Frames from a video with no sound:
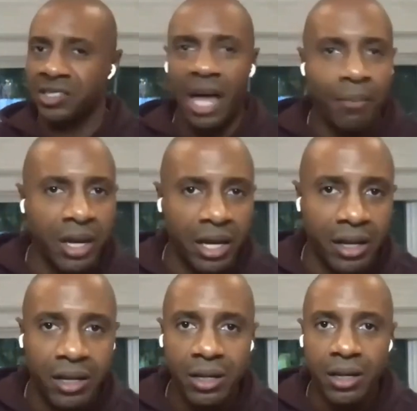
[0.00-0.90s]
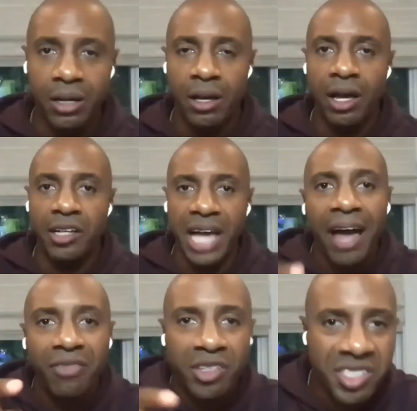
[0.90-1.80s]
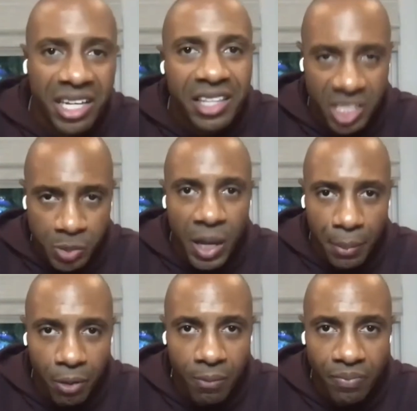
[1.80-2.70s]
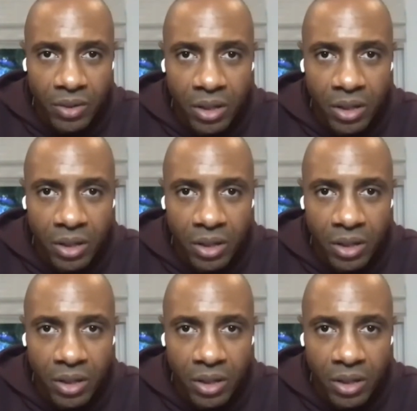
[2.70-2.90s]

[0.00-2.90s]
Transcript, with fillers: That's not me, because I have to see these people.